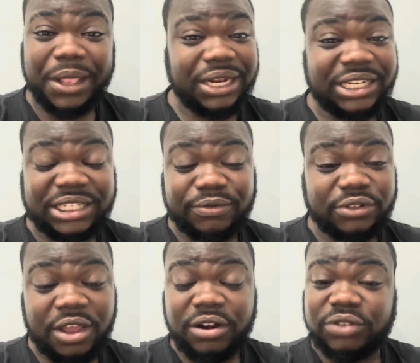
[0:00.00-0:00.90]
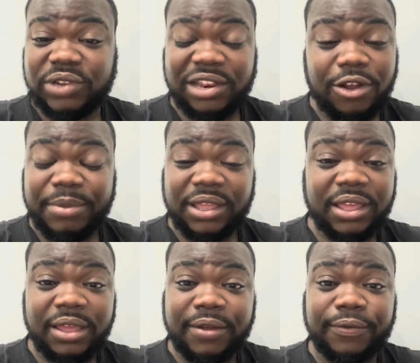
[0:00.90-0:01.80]
This is what's going on. This is why you got to be
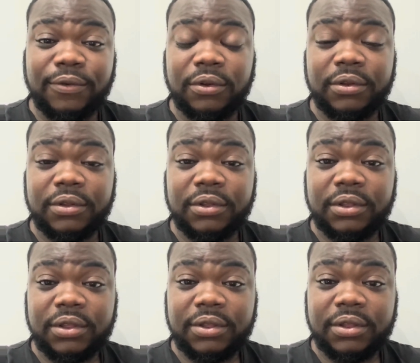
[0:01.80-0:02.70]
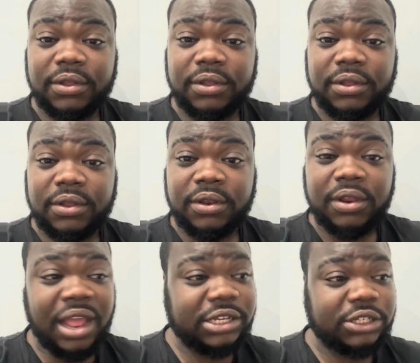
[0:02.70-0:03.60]
careful.
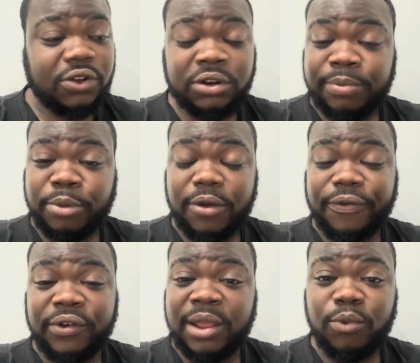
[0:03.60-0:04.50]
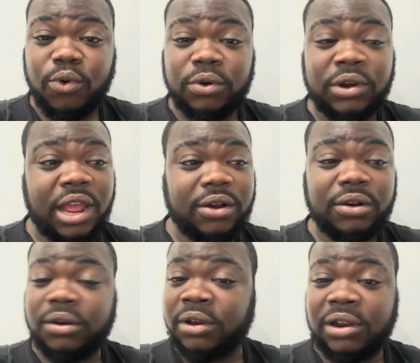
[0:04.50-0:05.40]
I saw the both of them walk
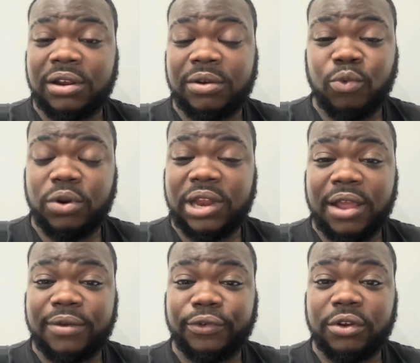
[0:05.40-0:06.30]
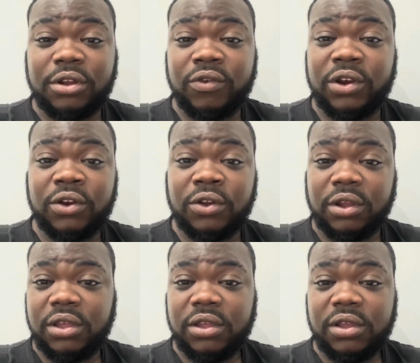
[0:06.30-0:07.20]
down through the corridor
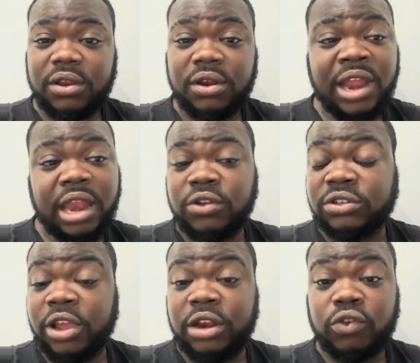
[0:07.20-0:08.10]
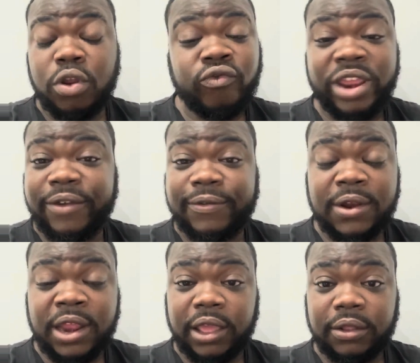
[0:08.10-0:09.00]
like they was going to a rave
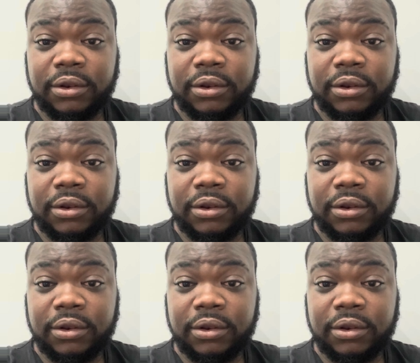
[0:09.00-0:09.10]
tonight.